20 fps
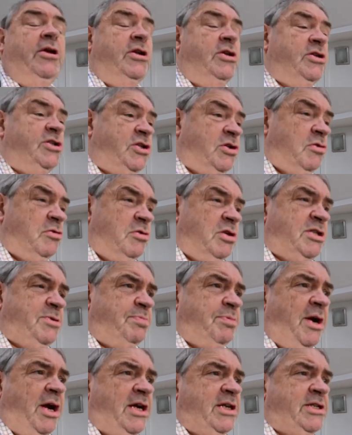Story of
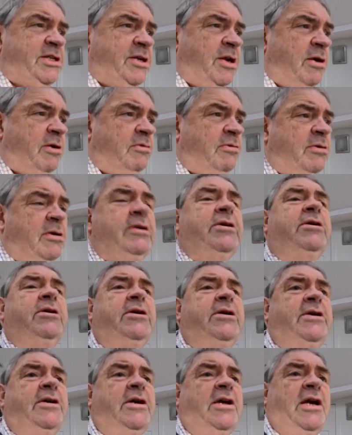Sprite, so
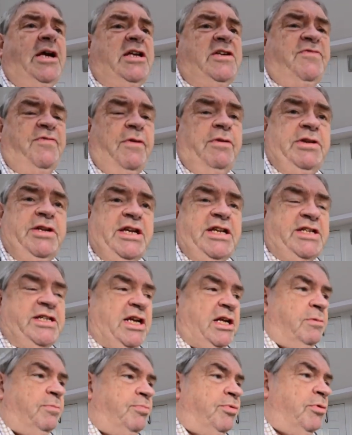it's a very
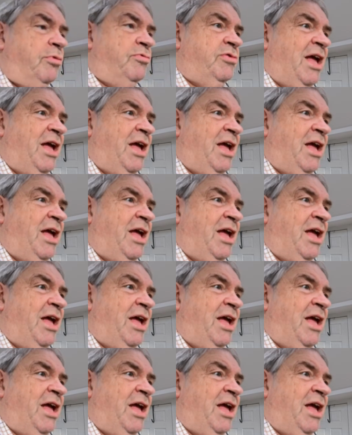detailed book.